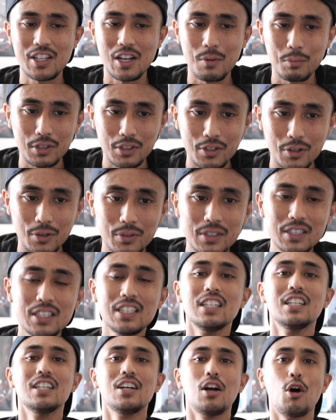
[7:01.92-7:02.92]
down below.
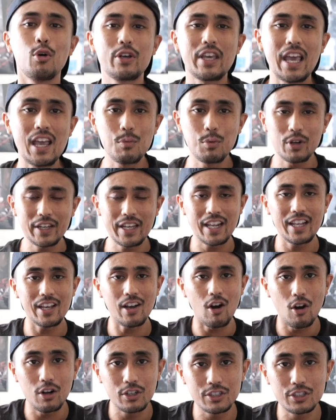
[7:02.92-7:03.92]
Okay, we're getting
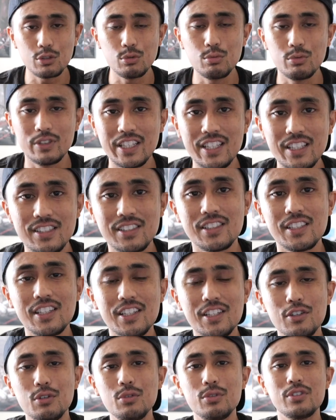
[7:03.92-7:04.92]
on to DC
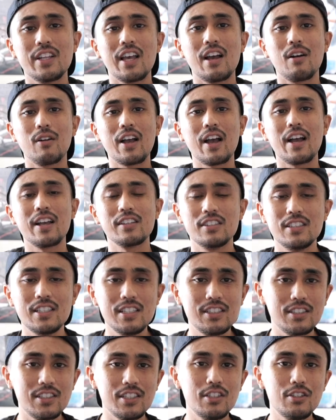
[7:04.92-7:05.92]
news now, guys.
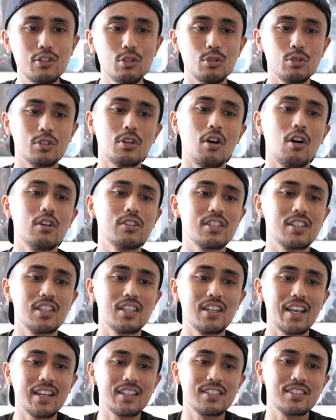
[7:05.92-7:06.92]
DC news. On to the
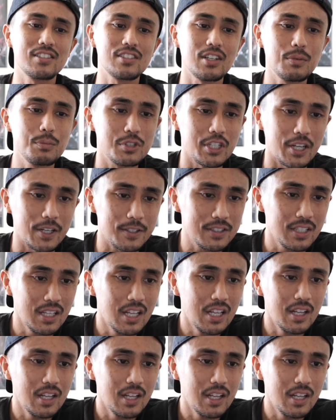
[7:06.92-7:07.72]
next subject.